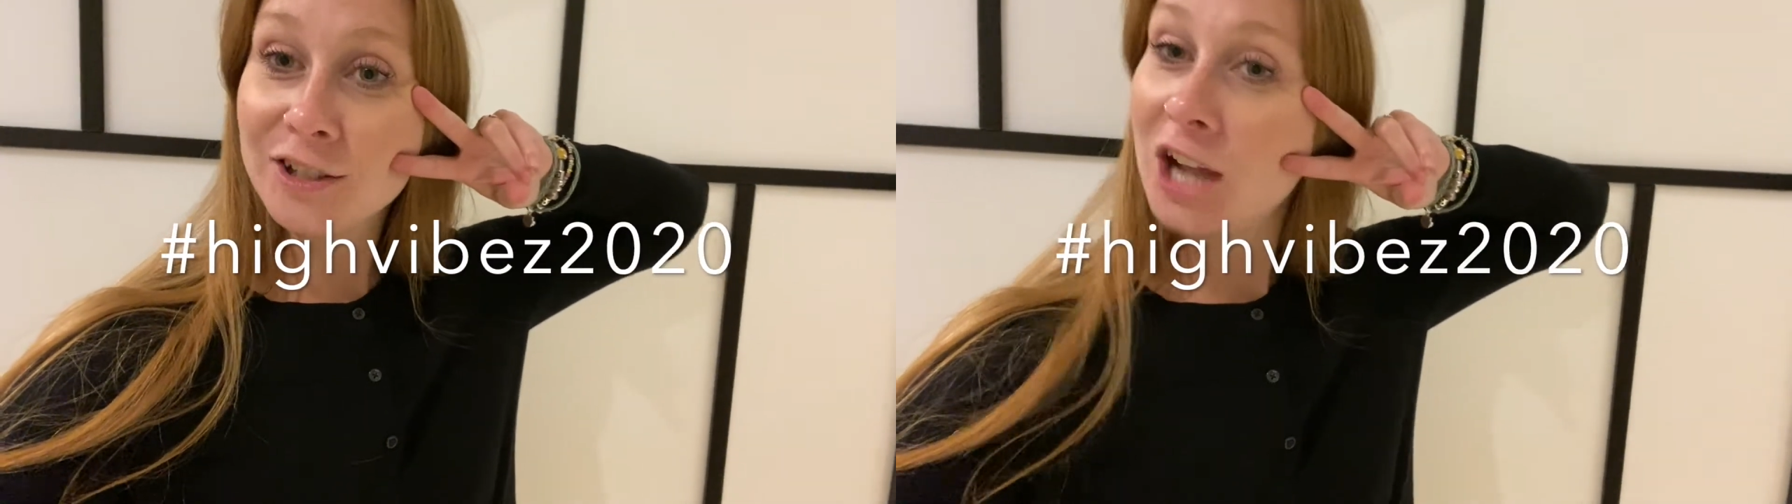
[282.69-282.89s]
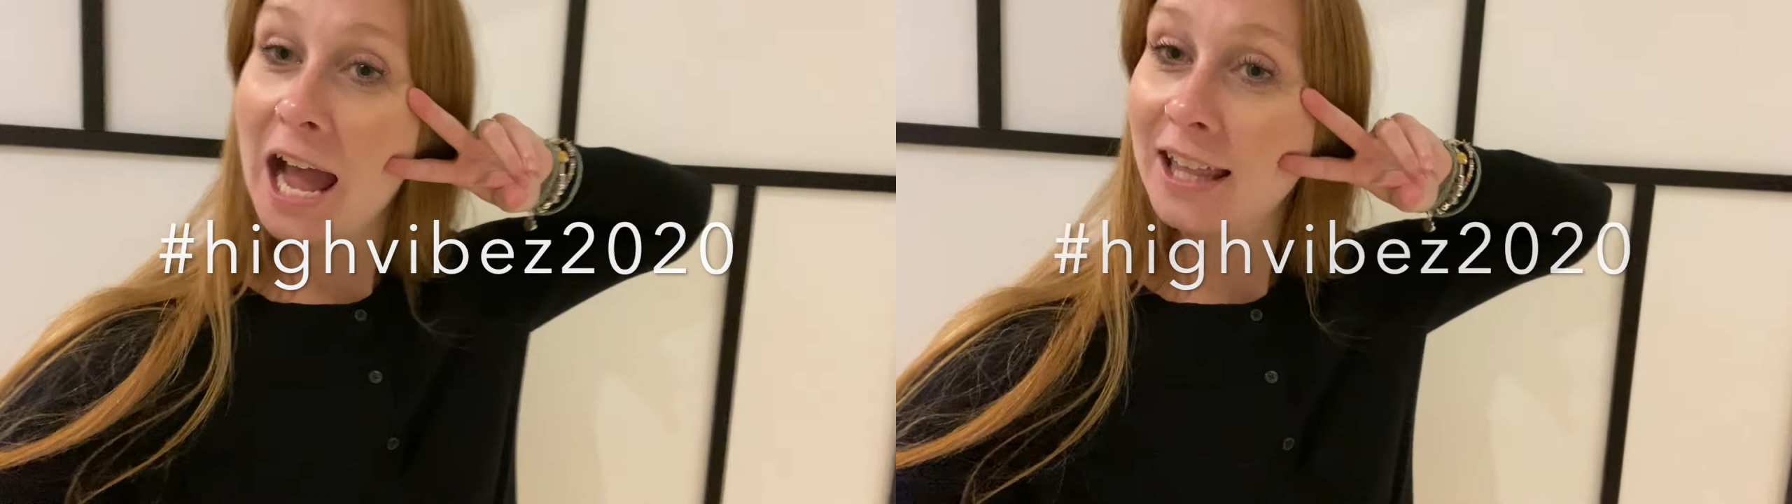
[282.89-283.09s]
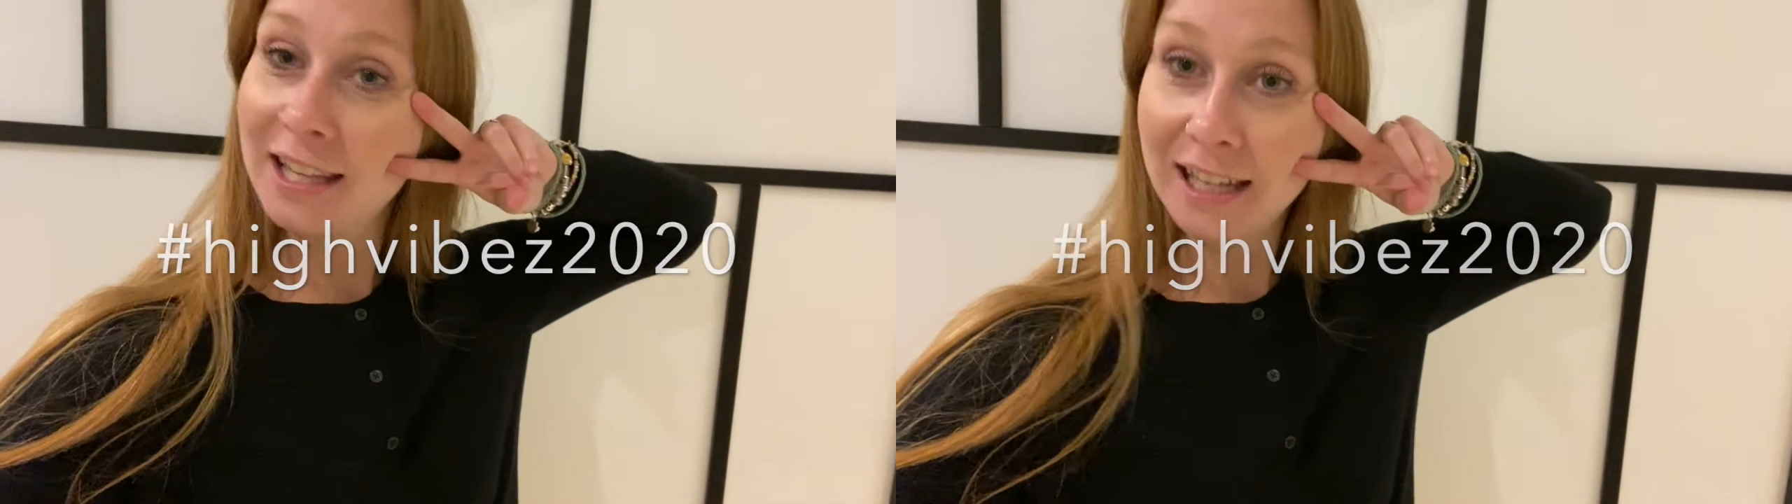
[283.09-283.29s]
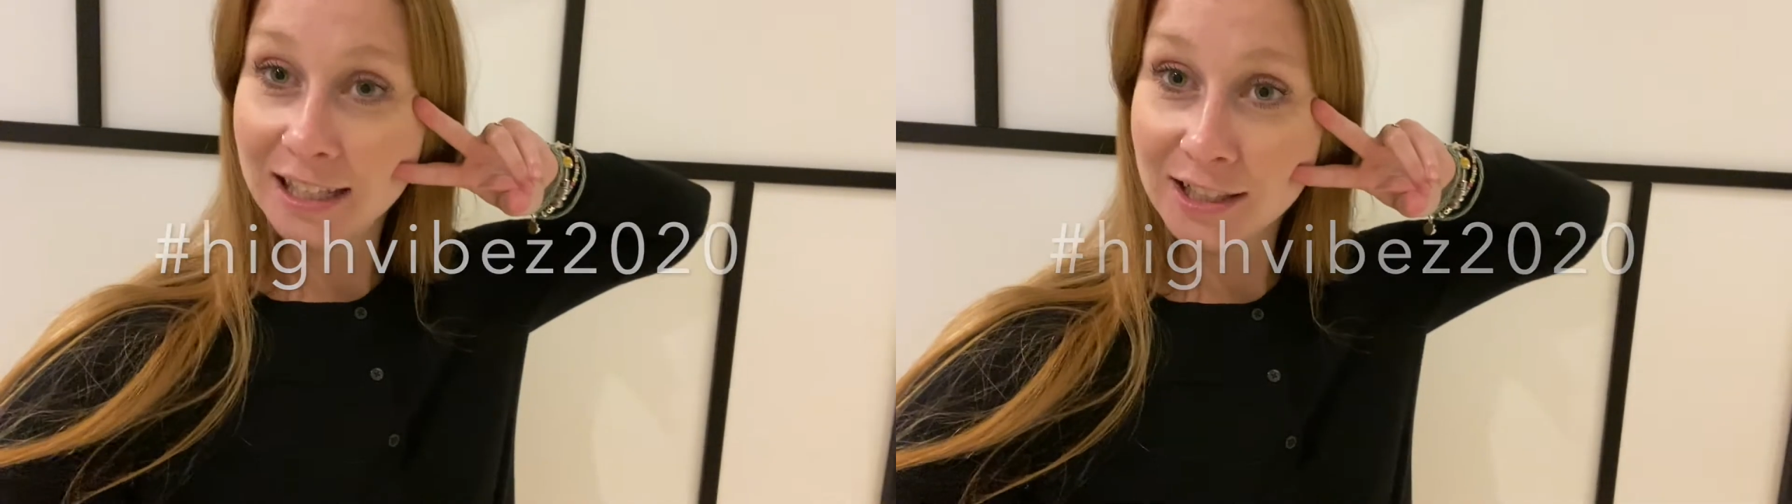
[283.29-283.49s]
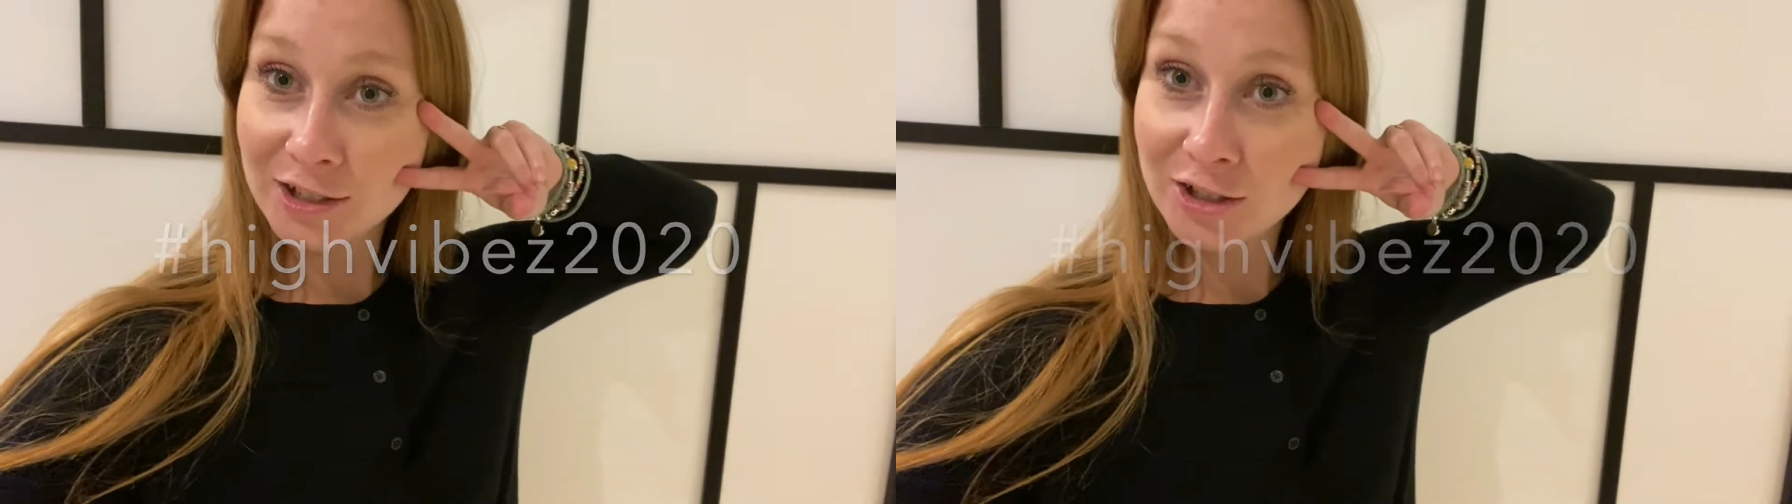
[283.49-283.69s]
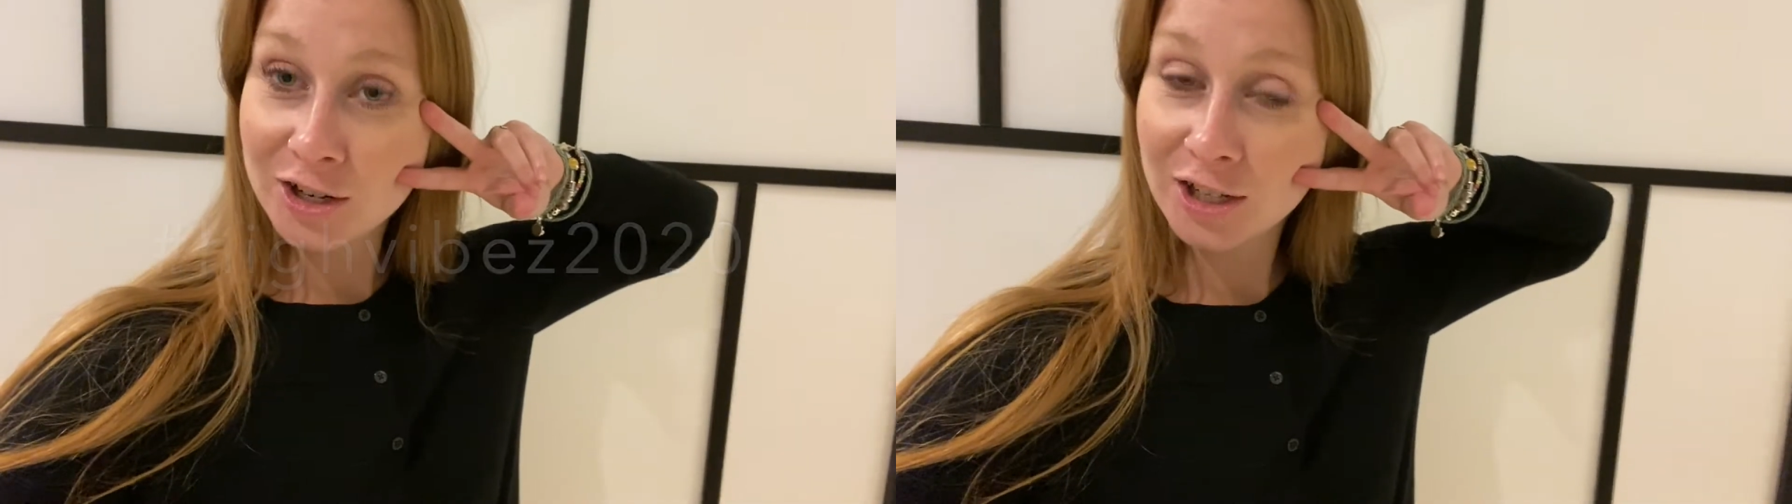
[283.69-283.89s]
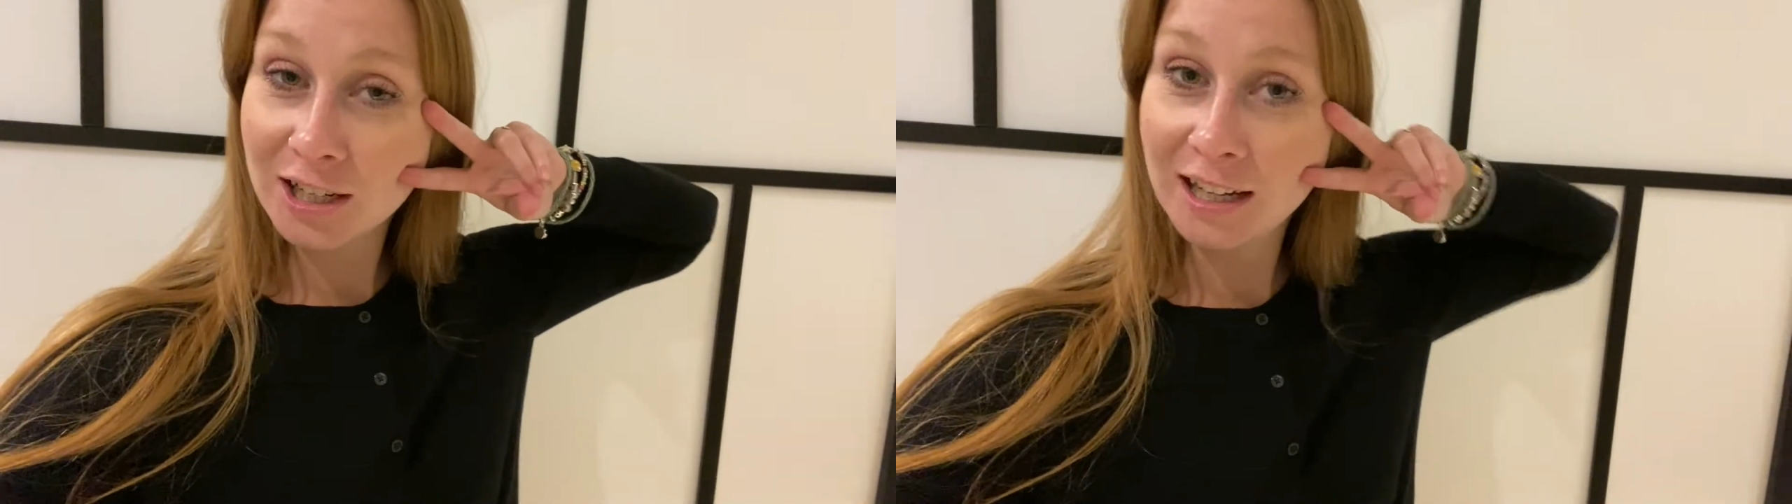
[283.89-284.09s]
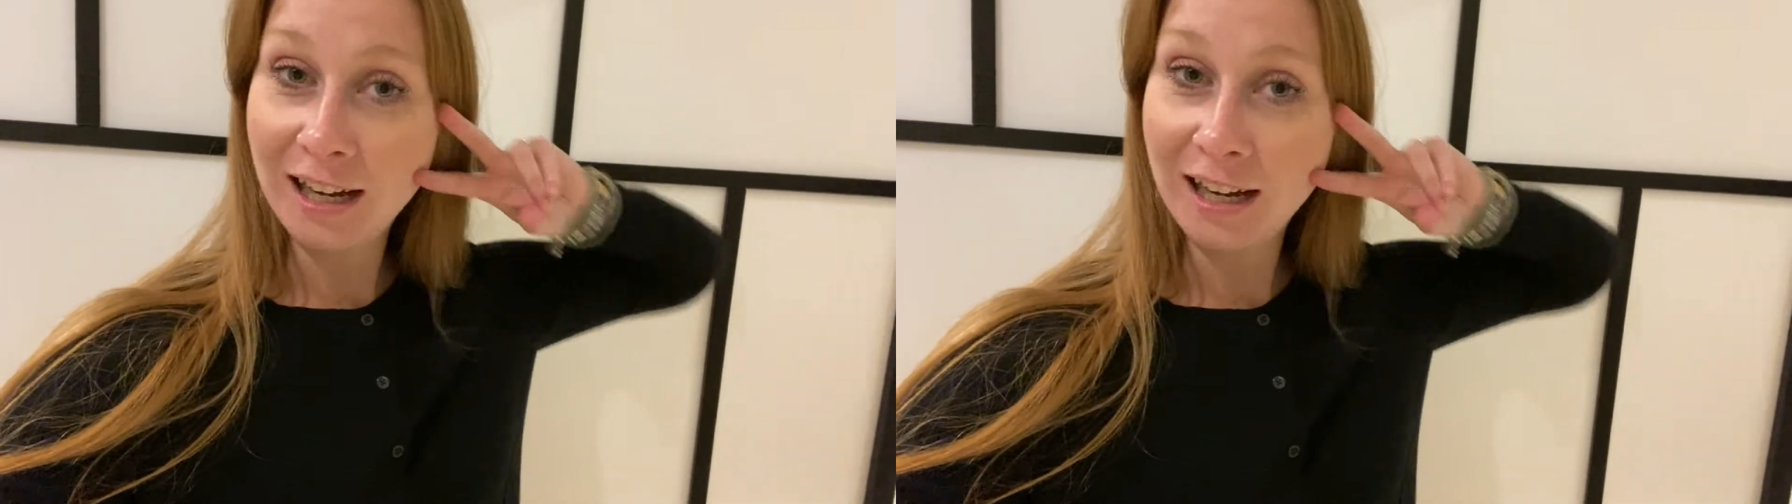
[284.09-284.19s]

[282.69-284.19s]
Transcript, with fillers: challenge.